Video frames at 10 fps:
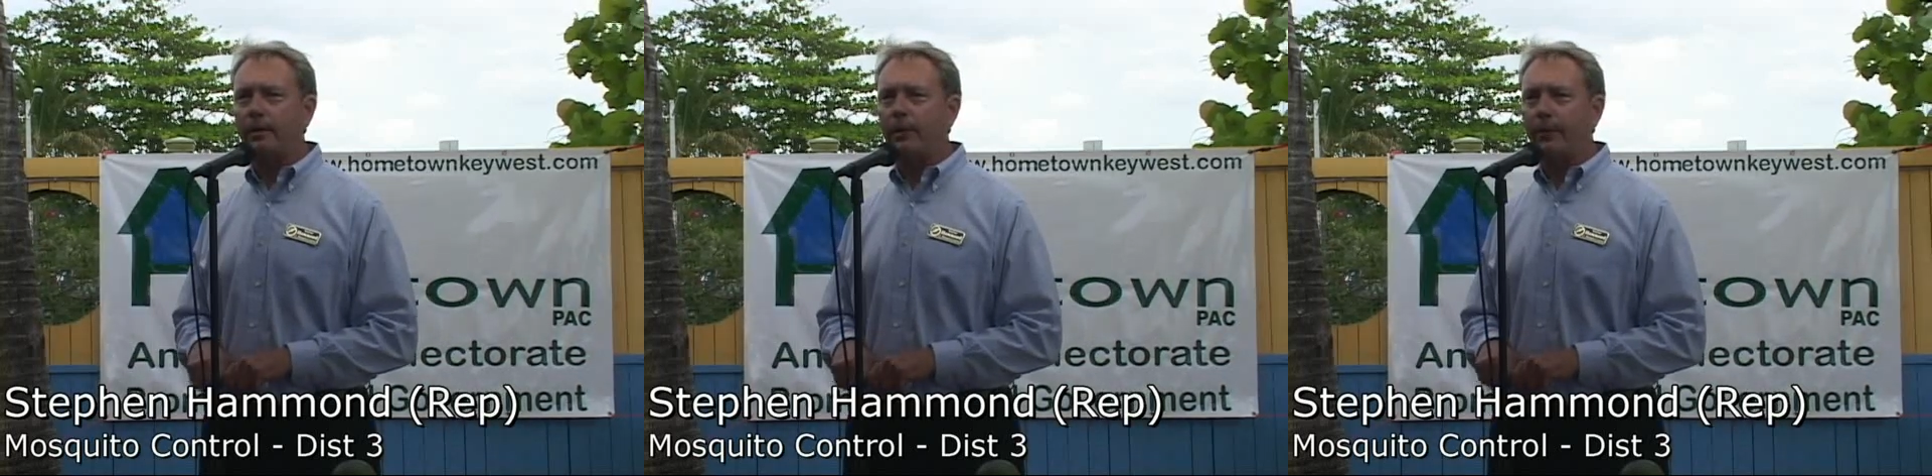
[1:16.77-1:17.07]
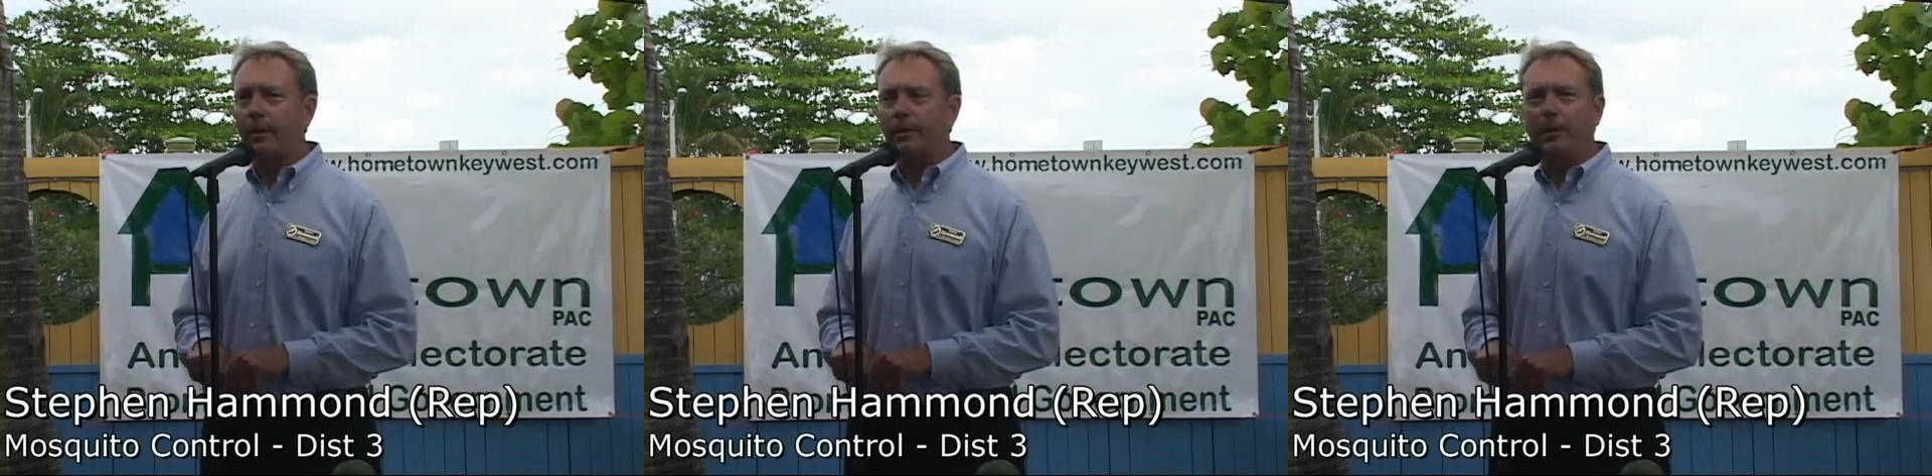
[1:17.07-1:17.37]

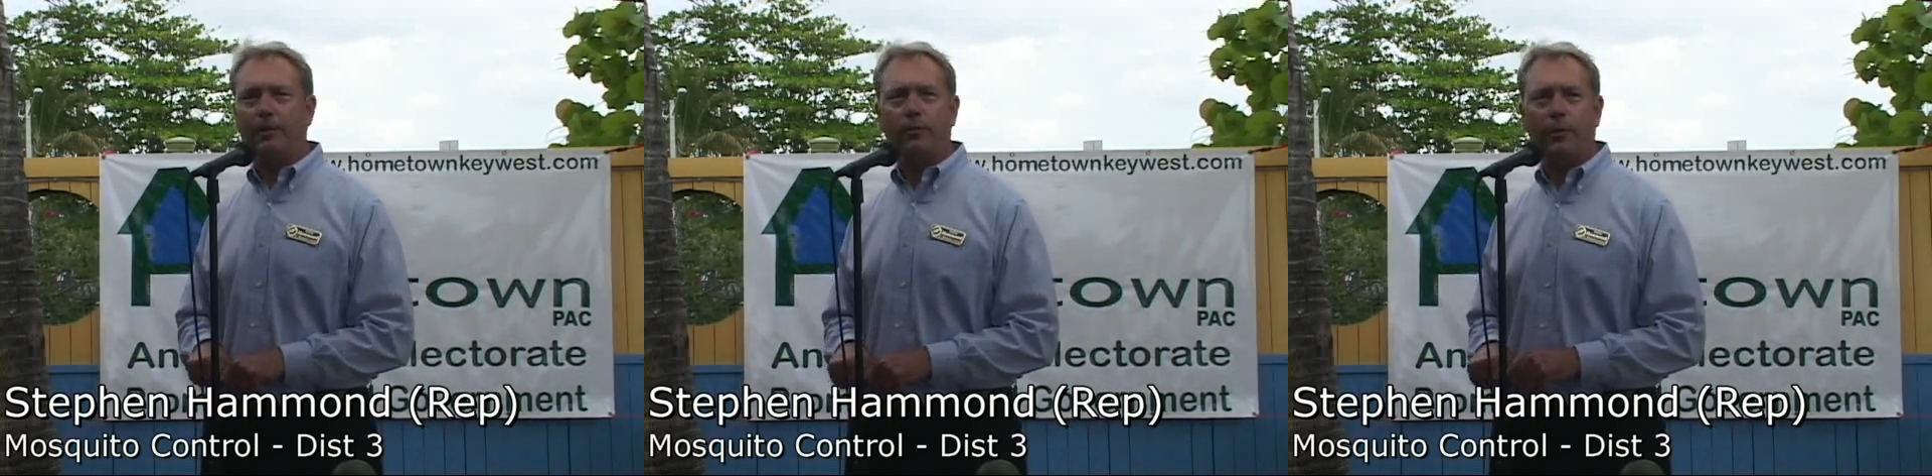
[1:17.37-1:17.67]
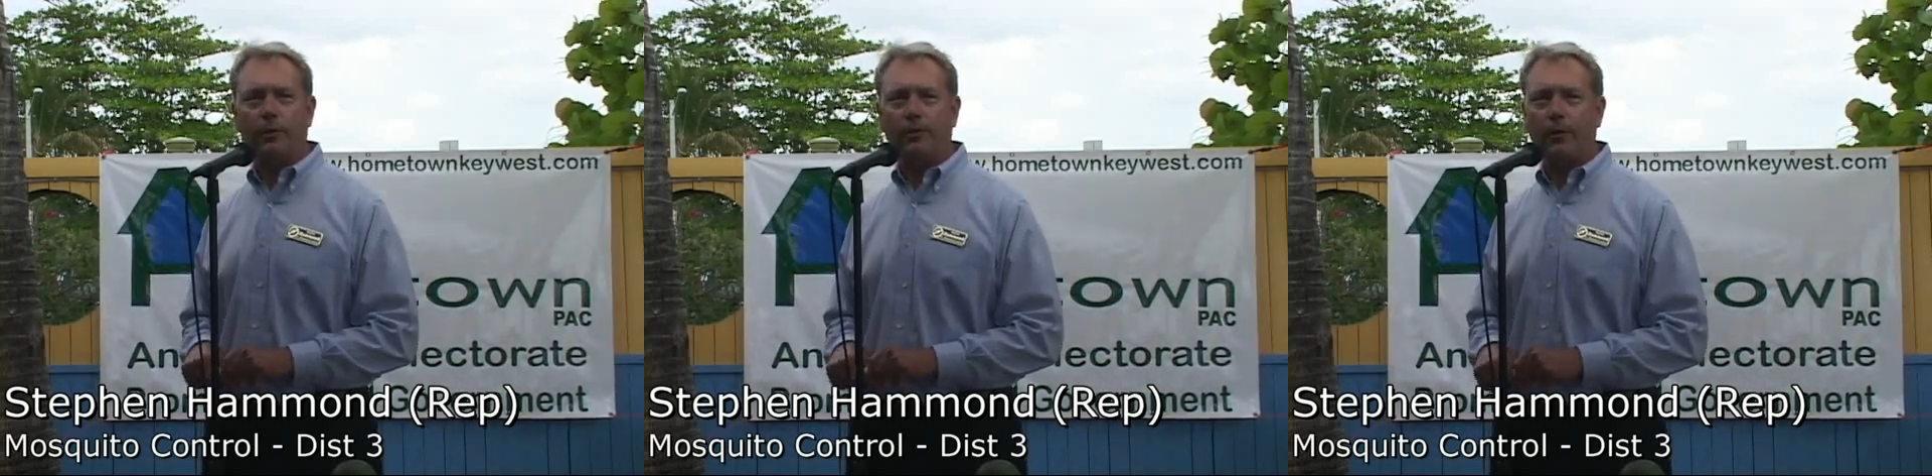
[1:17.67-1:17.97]
different
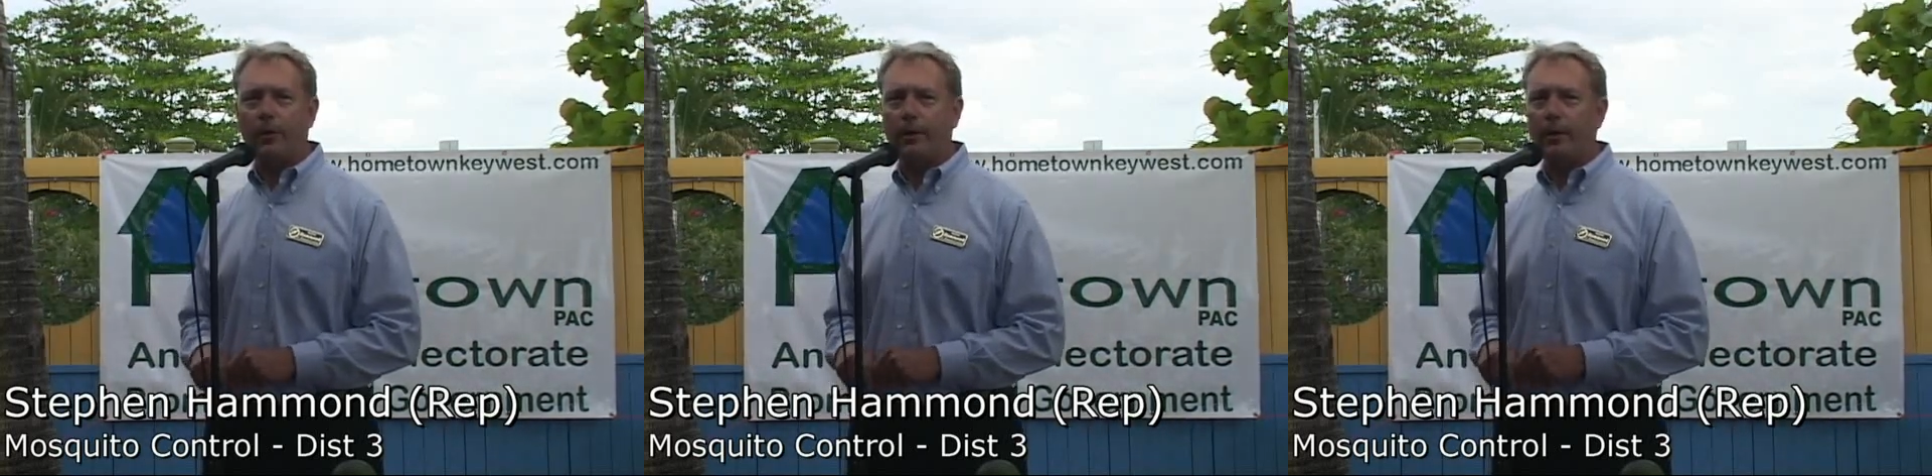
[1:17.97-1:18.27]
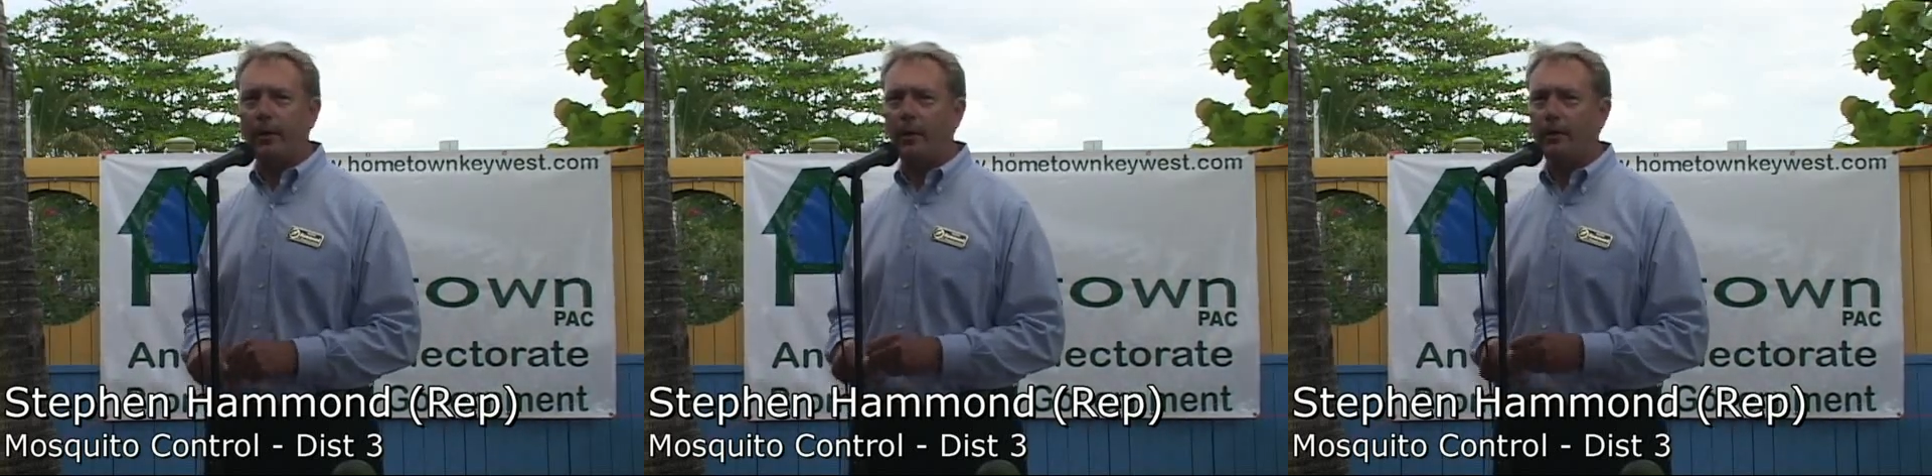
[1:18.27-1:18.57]
expenditures for
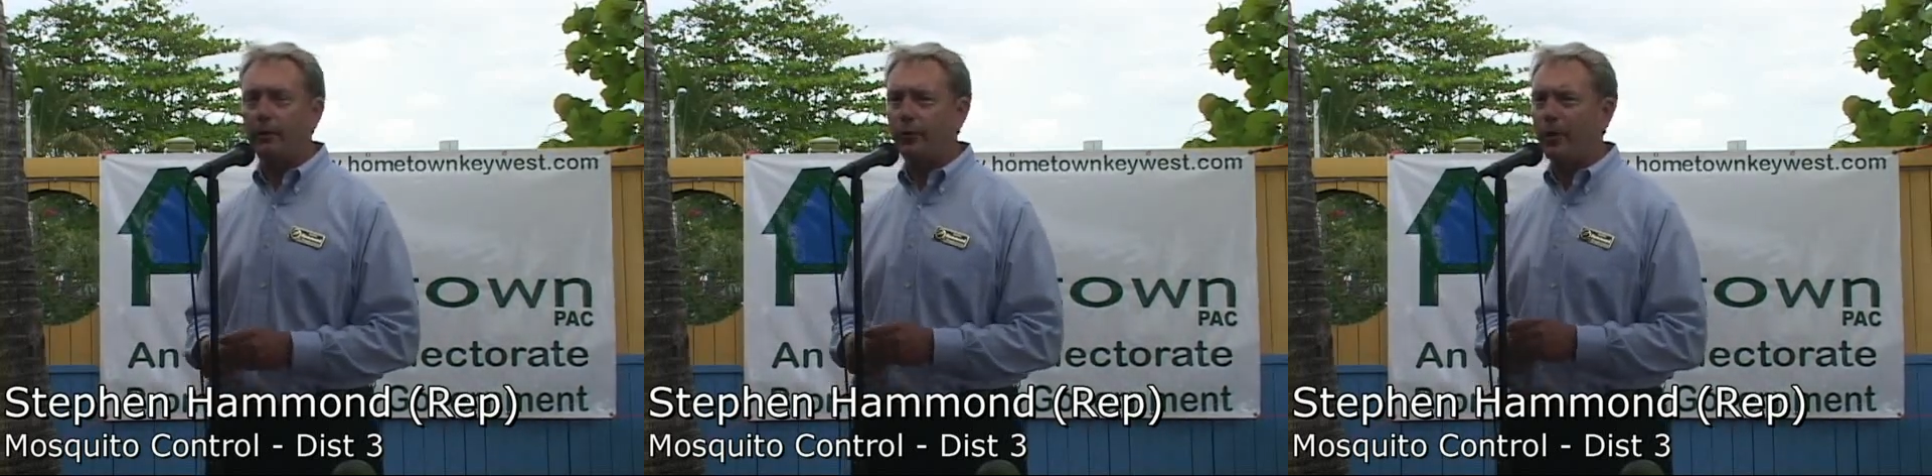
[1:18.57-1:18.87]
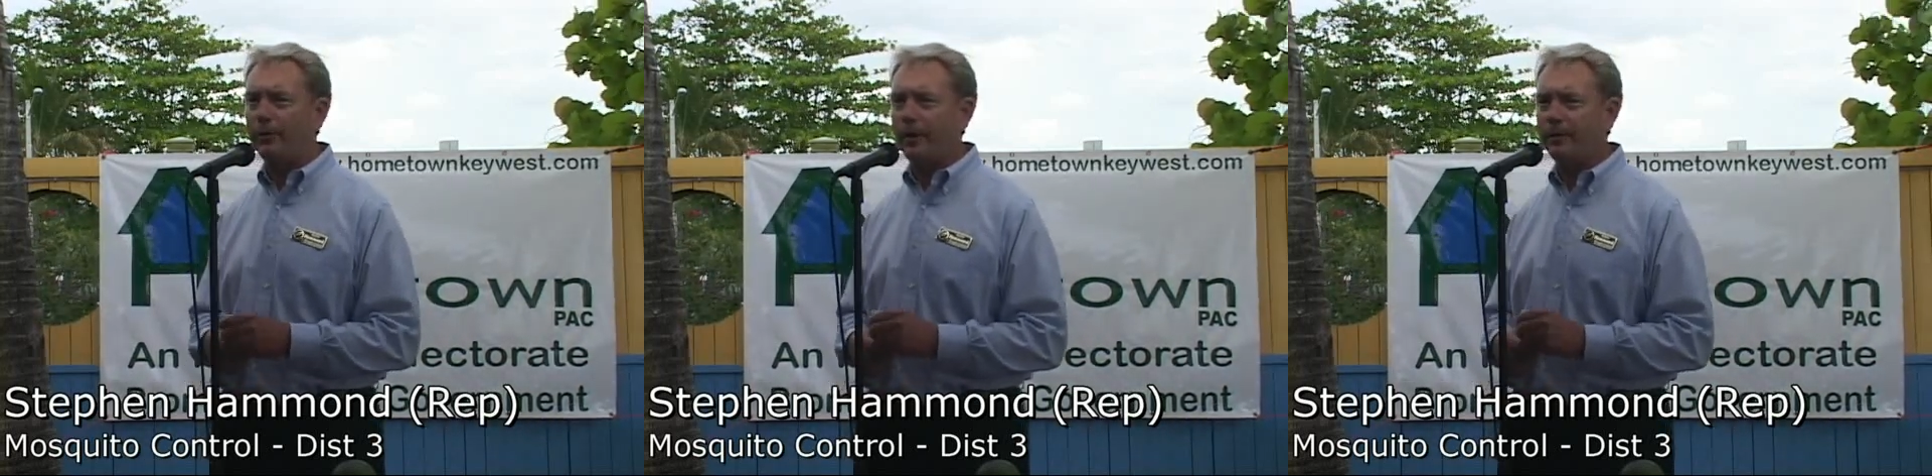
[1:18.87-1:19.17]
the
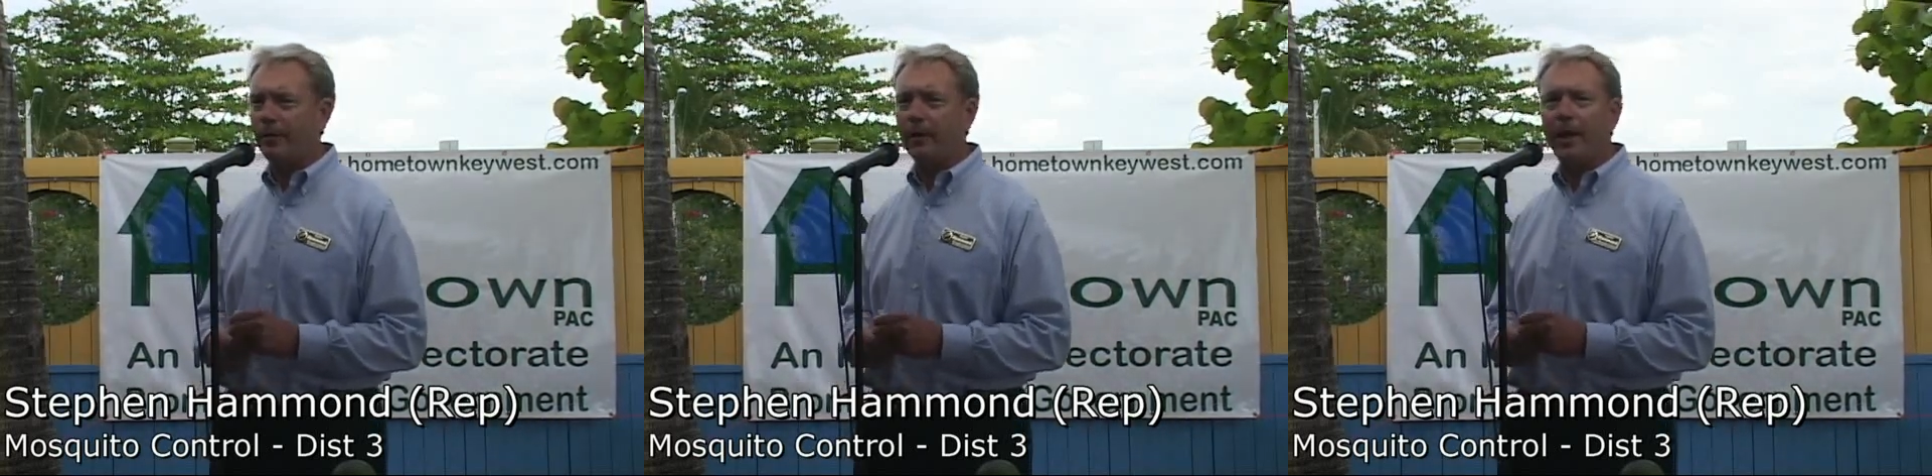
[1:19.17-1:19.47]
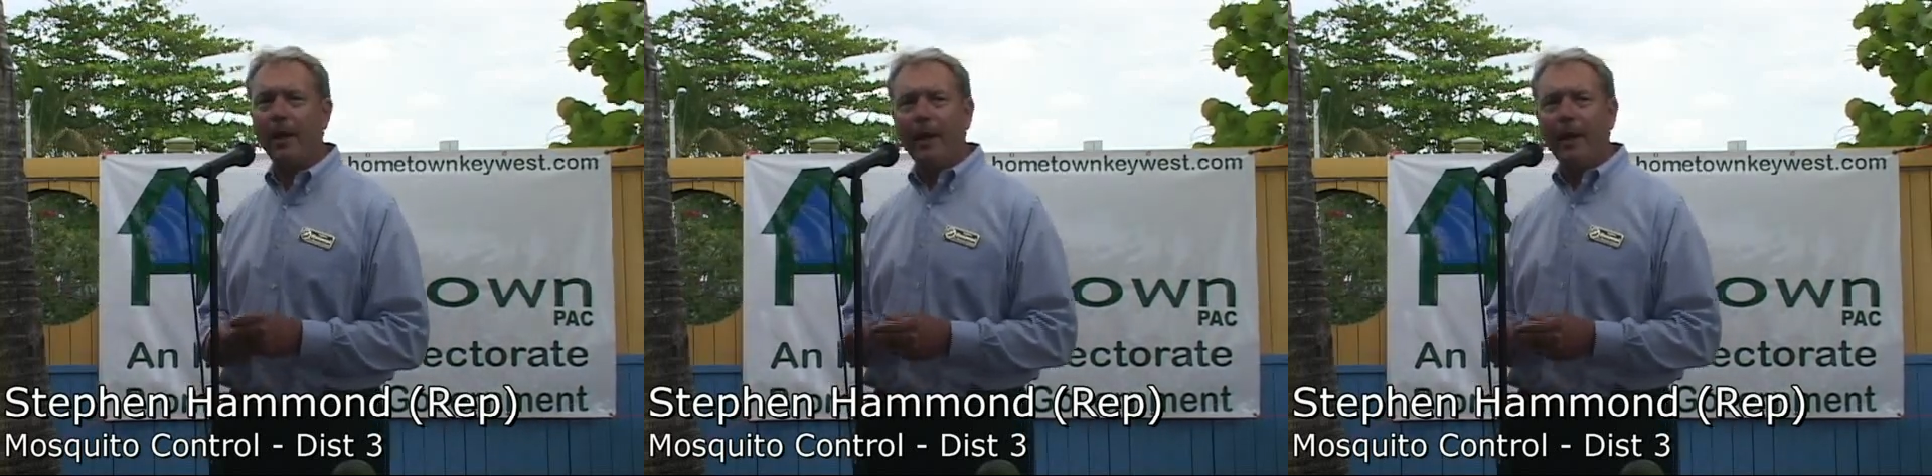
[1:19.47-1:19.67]
control district.